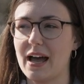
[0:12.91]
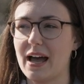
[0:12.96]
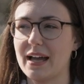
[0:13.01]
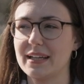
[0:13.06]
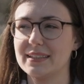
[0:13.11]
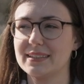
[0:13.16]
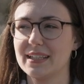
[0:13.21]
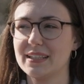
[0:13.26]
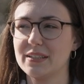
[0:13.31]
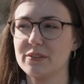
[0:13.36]

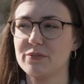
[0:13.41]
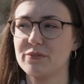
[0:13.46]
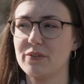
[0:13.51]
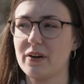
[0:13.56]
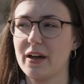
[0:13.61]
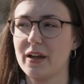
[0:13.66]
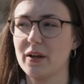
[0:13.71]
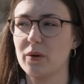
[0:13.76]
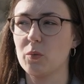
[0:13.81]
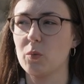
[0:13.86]

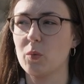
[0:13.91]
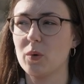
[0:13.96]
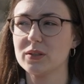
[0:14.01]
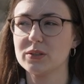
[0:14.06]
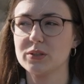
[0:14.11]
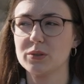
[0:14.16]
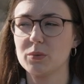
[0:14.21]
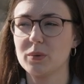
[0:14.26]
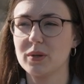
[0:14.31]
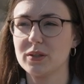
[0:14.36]
identifying
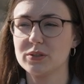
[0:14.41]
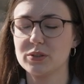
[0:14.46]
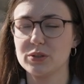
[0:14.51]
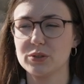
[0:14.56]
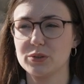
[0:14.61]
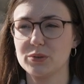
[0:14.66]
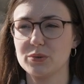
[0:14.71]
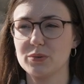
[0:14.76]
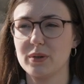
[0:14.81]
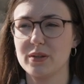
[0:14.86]
what you want to
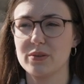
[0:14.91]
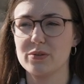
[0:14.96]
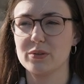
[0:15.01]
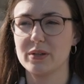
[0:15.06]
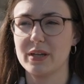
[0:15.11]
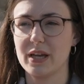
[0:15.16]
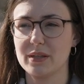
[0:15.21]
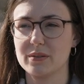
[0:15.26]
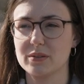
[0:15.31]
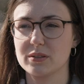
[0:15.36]
do and to
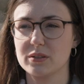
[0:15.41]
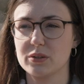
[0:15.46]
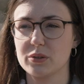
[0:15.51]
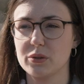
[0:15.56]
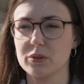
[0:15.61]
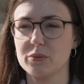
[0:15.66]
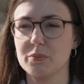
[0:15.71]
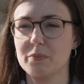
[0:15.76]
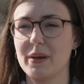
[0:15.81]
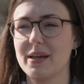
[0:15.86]
get
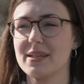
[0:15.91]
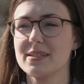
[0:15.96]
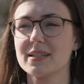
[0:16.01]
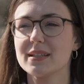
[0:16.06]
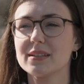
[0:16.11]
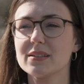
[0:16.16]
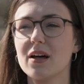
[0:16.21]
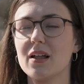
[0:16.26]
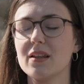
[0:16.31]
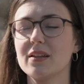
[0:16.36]
good
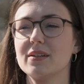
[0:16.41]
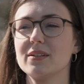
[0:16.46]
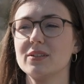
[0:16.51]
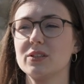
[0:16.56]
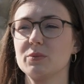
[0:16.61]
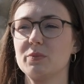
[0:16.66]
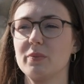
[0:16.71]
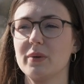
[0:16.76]
basic knowledge,